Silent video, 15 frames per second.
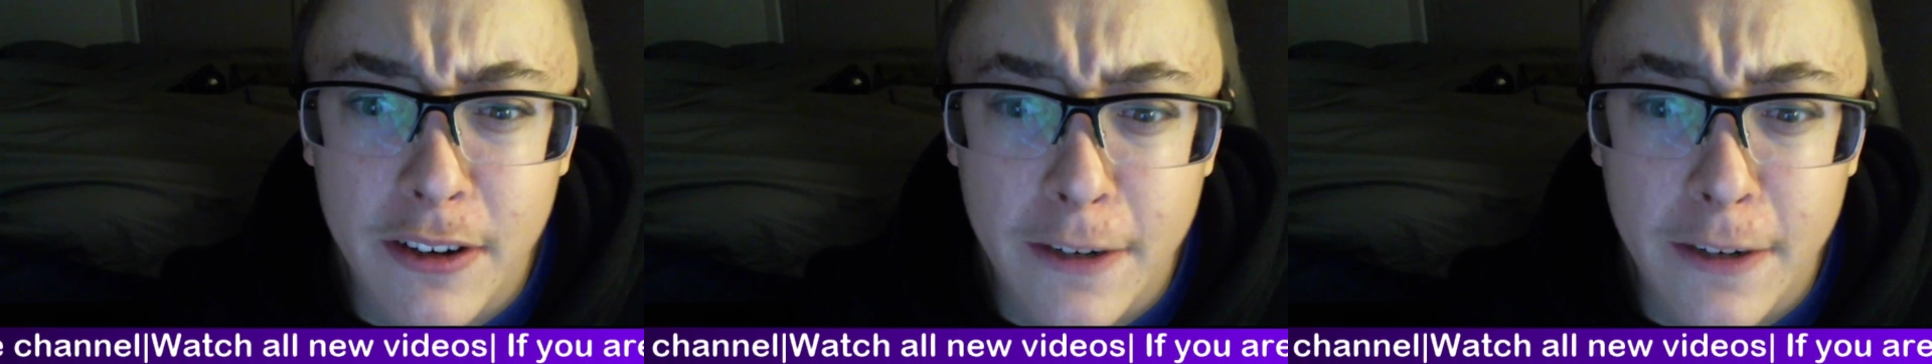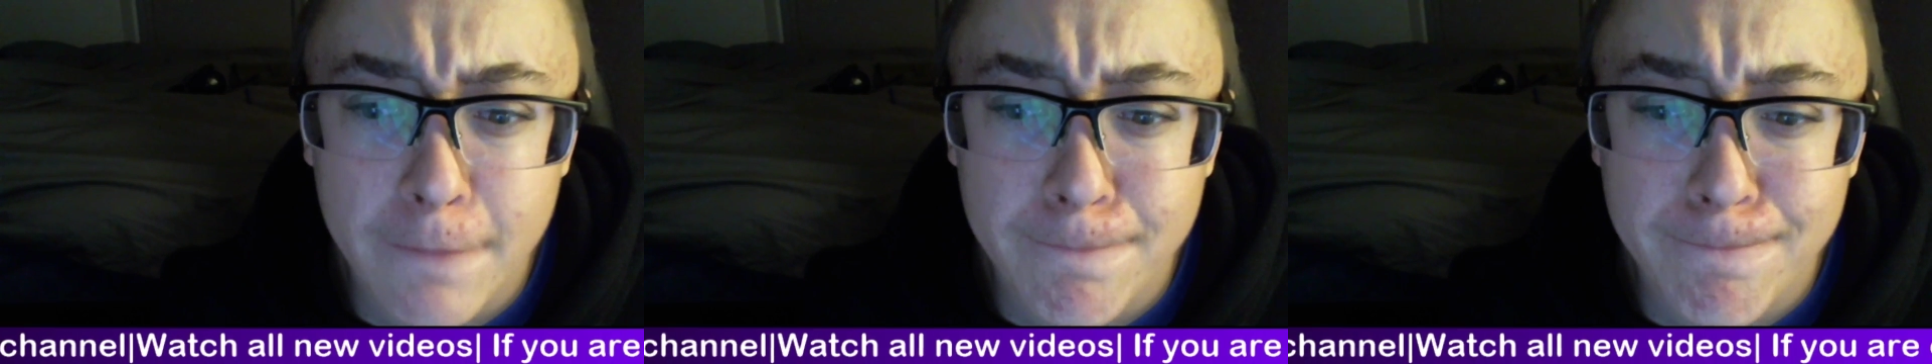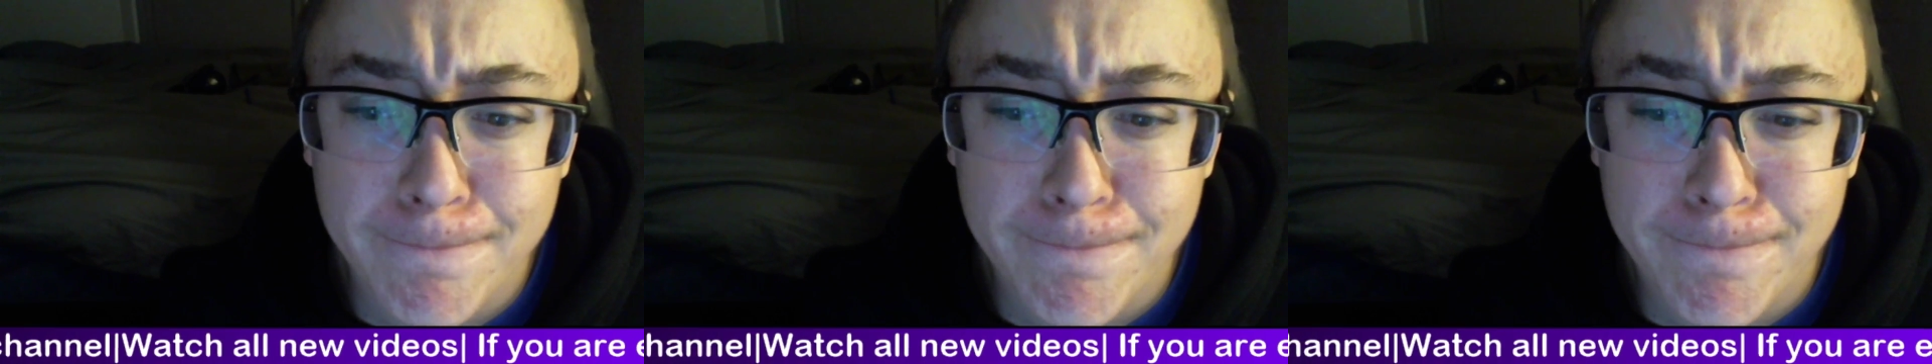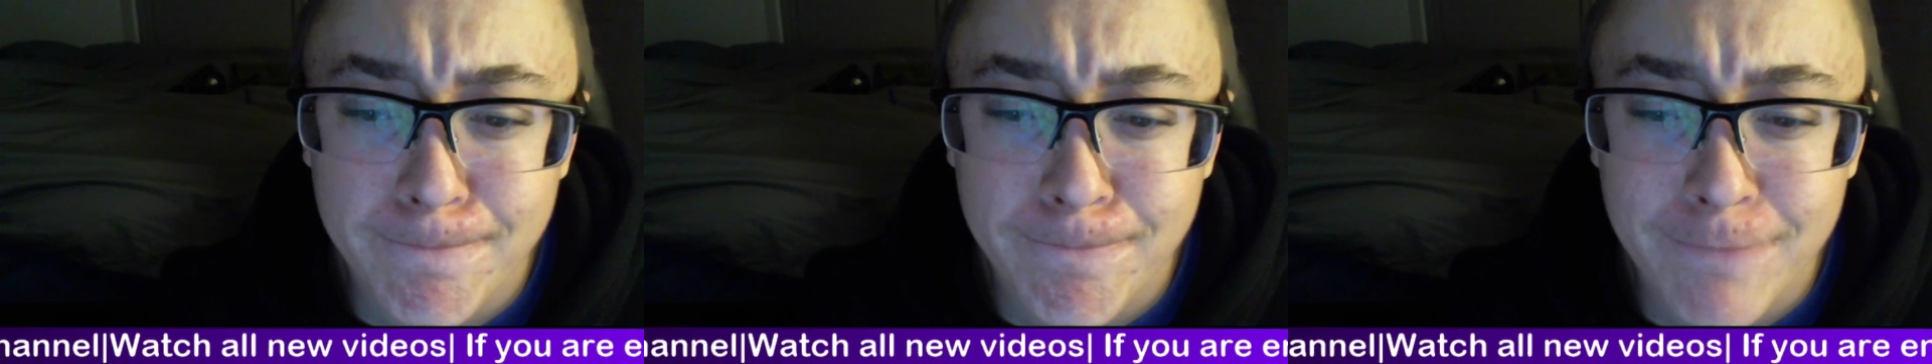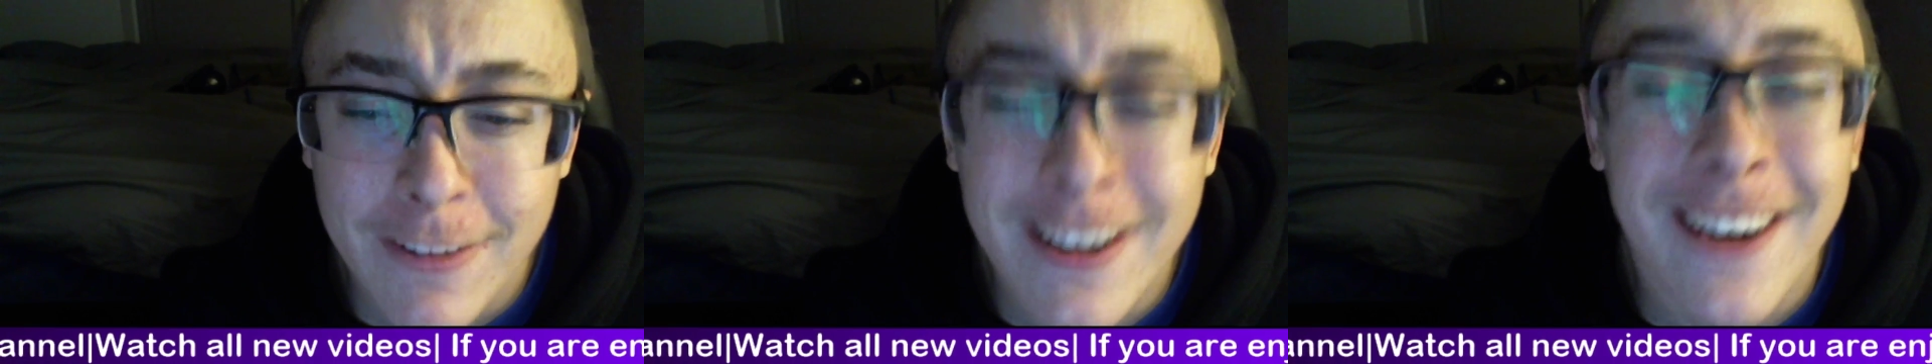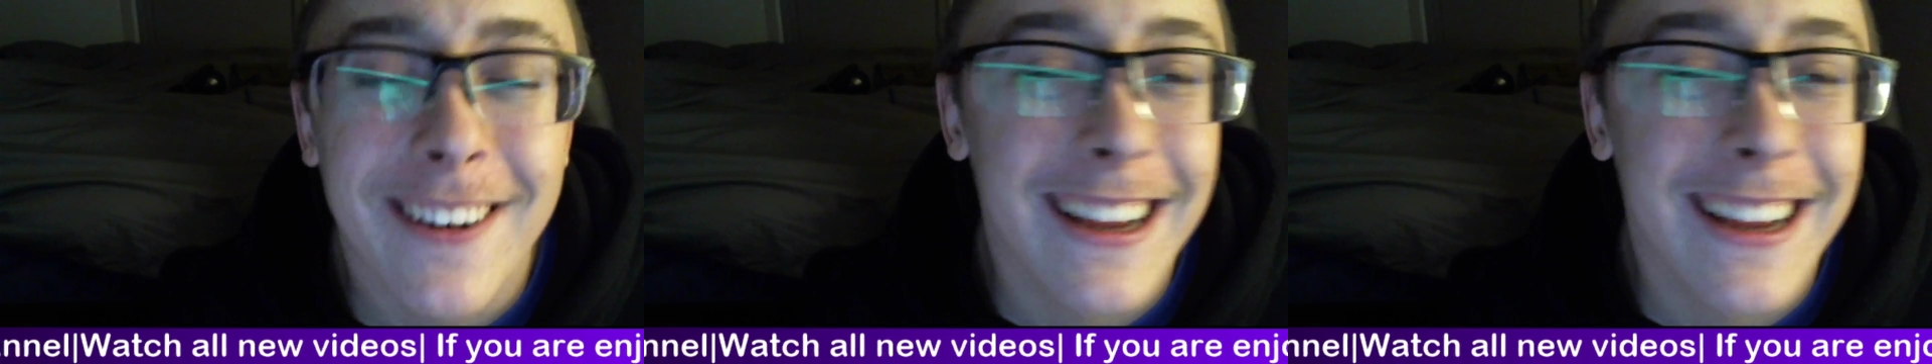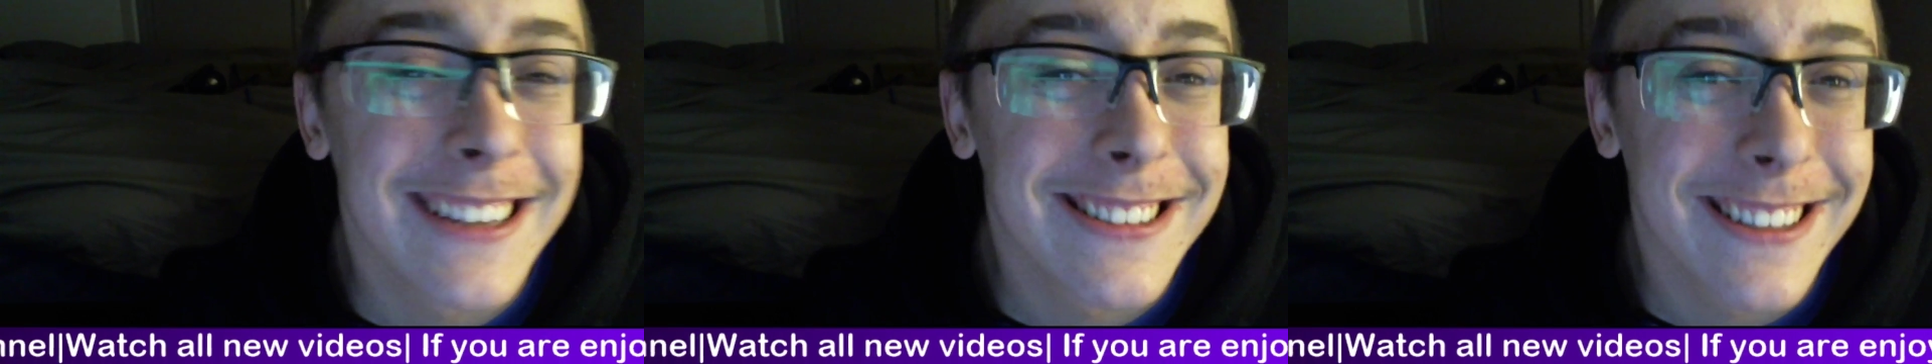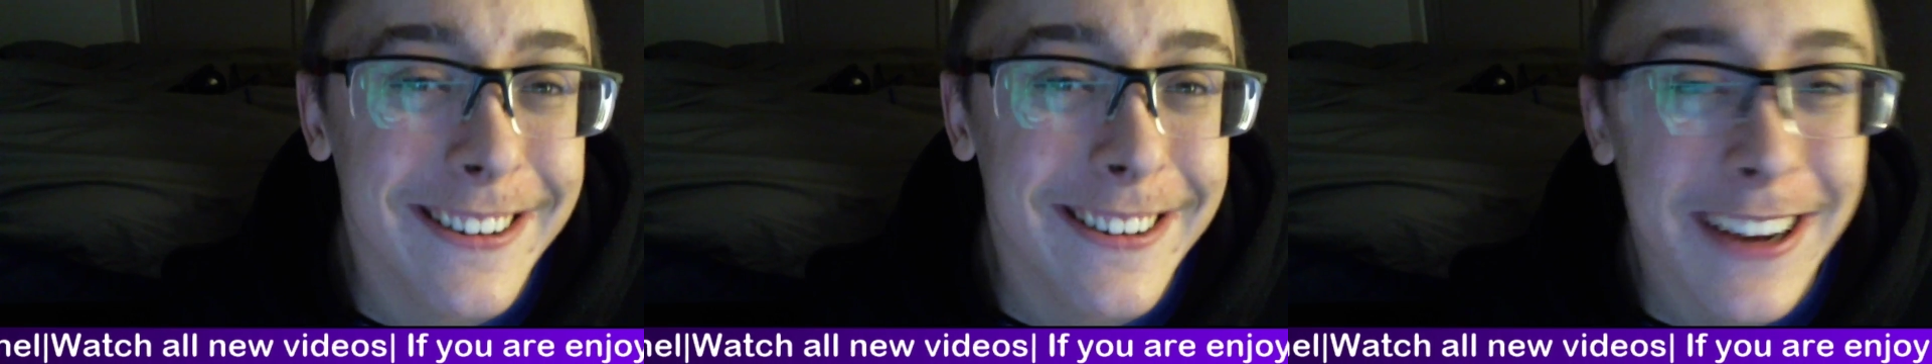out. Okay,
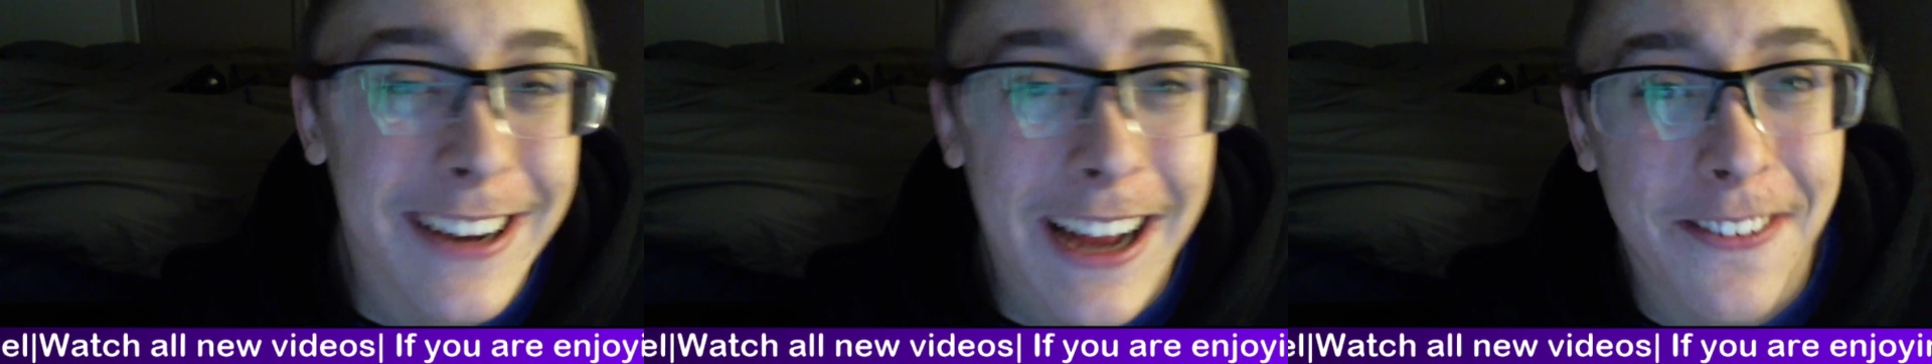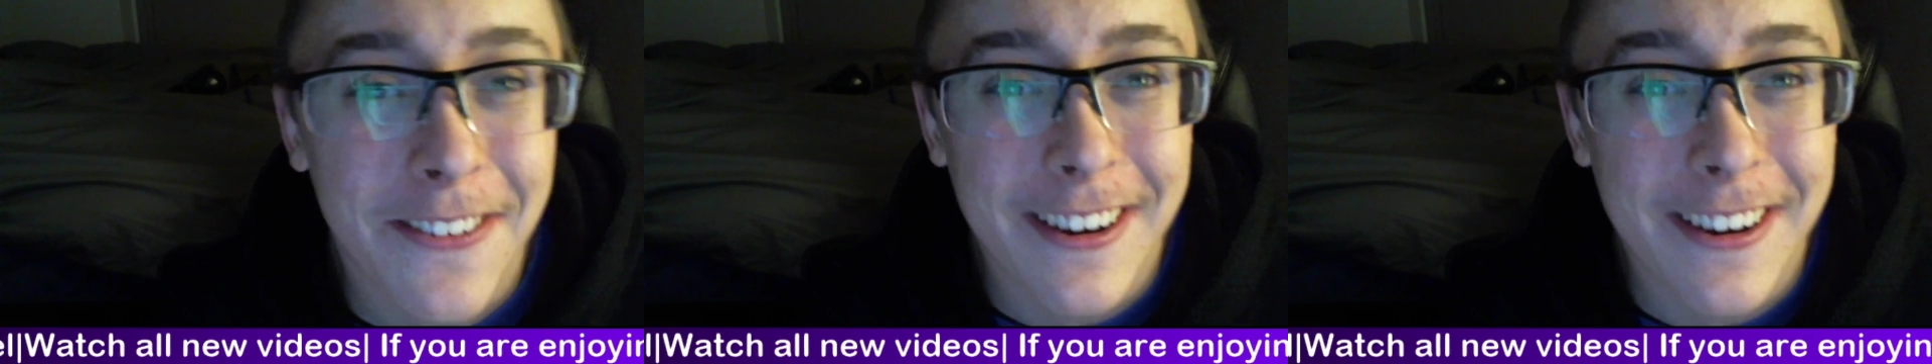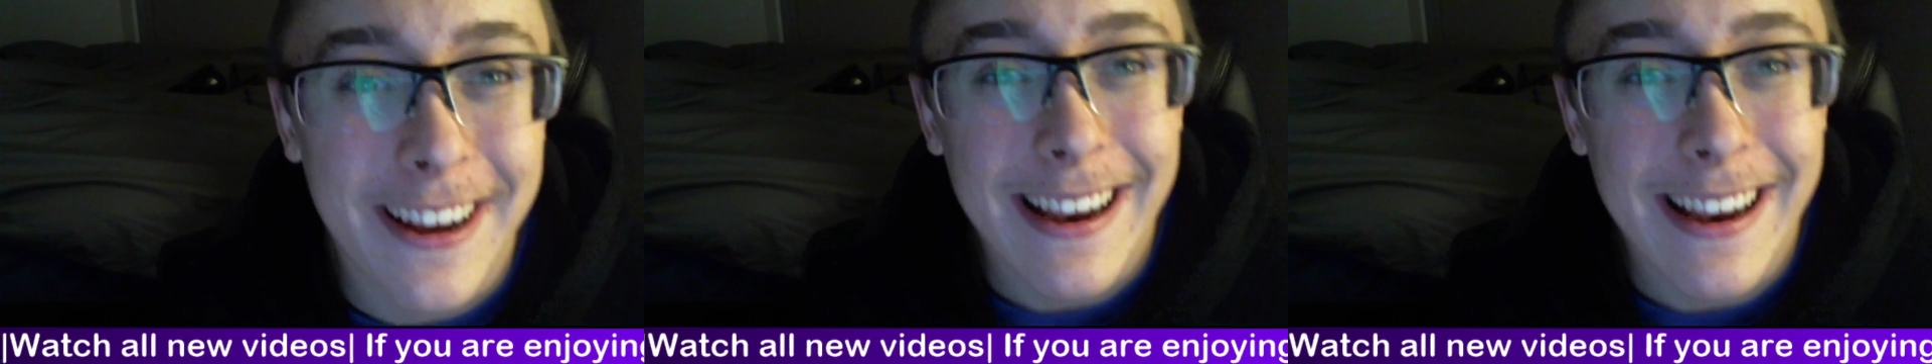so have a good night.